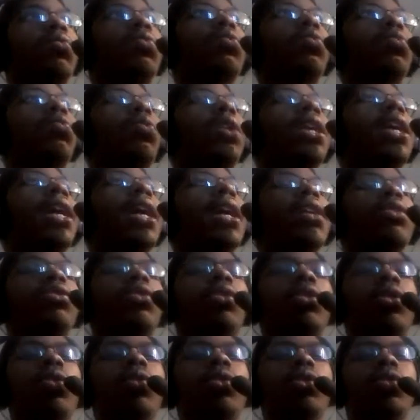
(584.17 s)
We get
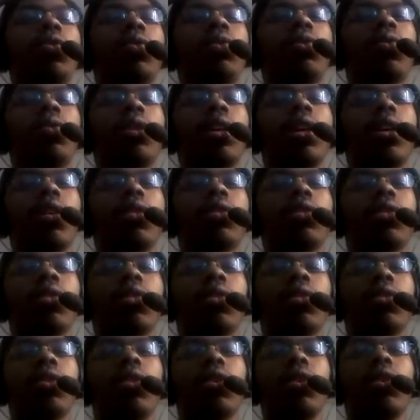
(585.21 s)
introduced to a new
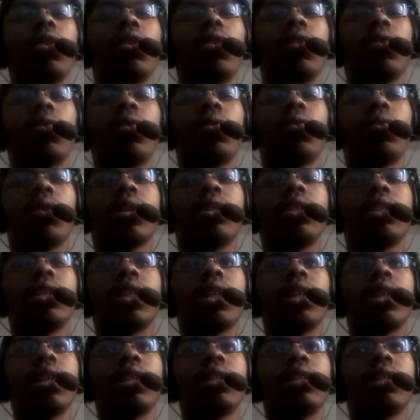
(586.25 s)
character, which
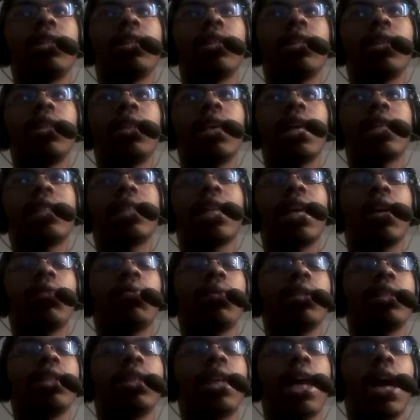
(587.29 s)
is, his name
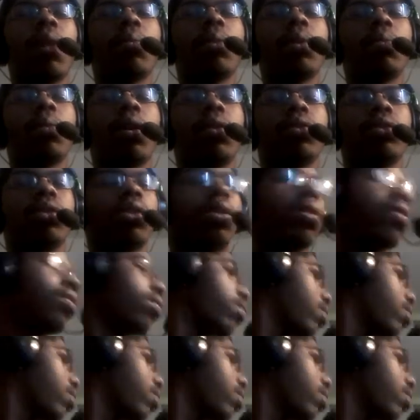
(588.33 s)
was Yamamoto.